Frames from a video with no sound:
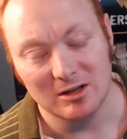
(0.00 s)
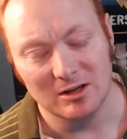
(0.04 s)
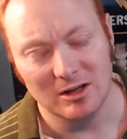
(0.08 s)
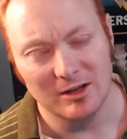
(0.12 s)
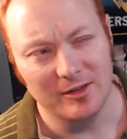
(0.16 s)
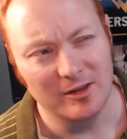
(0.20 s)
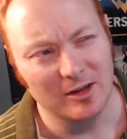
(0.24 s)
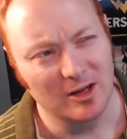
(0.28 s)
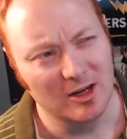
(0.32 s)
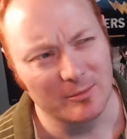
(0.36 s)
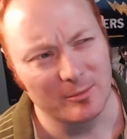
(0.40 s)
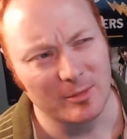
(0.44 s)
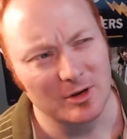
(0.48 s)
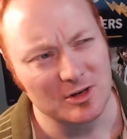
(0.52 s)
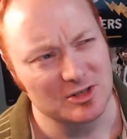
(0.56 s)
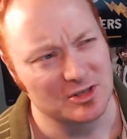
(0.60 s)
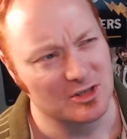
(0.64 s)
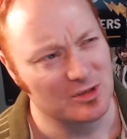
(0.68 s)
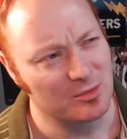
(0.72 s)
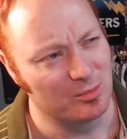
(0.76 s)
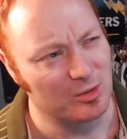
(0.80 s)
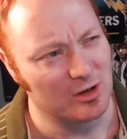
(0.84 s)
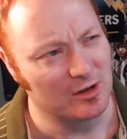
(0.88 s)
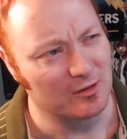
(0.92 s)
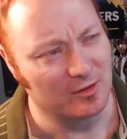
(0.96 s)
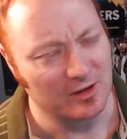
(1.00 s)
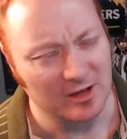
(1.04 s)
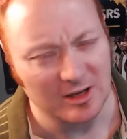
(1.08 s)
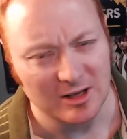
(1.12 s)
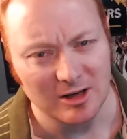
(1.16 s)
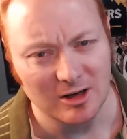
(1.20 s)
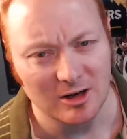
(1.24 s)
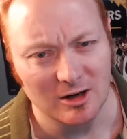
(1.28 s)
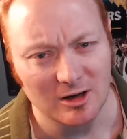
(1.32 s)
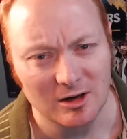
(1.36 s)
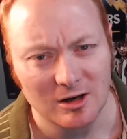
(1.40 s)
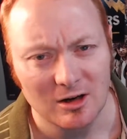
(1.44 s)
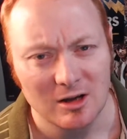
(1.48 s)
I think I've mentioned it briefly
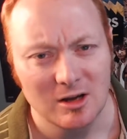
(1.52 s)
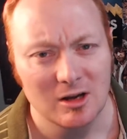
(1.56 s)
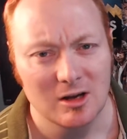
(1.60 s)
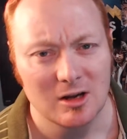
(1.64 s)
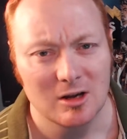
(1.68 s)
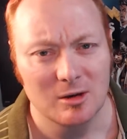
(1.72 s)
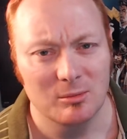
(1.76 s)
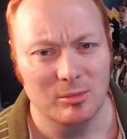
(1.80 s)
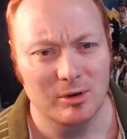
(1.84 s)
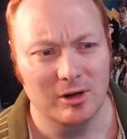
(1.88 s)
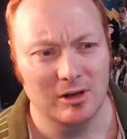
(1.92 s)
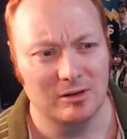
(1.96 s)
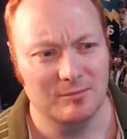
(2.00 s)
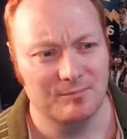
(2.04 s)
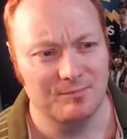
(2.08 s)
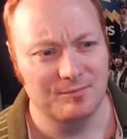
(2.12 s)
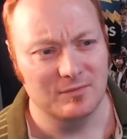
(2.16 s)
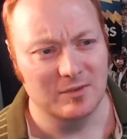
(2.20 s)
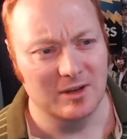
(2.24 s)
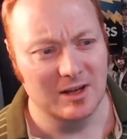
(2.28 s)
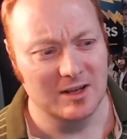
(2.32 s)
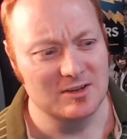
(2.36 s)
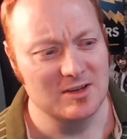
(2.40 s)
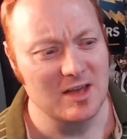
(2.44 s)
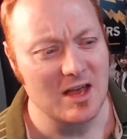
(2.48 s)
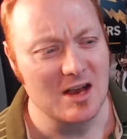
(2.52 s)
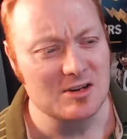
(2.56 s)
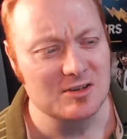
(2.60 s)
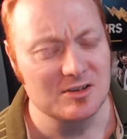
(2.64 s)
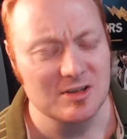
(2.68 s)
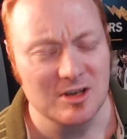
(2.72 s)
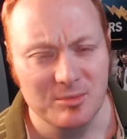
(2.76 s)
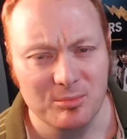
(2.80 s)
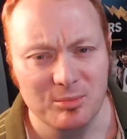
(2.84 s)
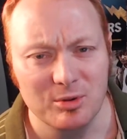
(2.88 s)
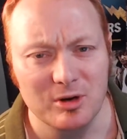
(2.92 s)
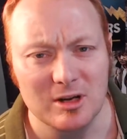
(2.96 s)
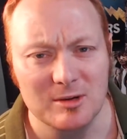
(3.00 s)
here, but it's actually
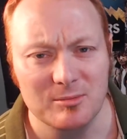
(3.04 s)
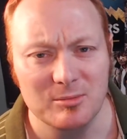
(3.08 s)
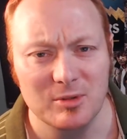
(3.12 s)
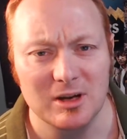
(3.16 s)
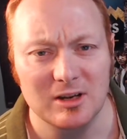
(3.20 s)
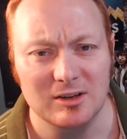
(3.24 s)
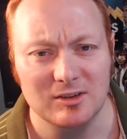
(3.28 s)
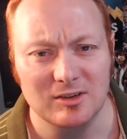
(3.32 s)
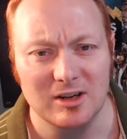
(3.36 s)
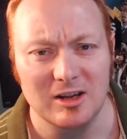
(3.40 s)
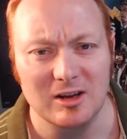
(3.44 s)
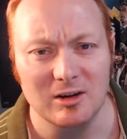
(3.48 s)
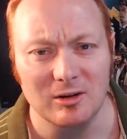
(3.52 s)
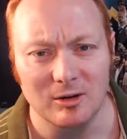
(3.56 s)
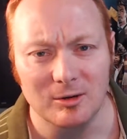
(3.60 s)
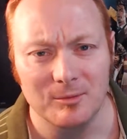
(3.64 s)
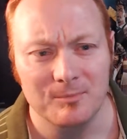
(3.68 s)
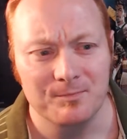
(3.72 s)
a pretty big deal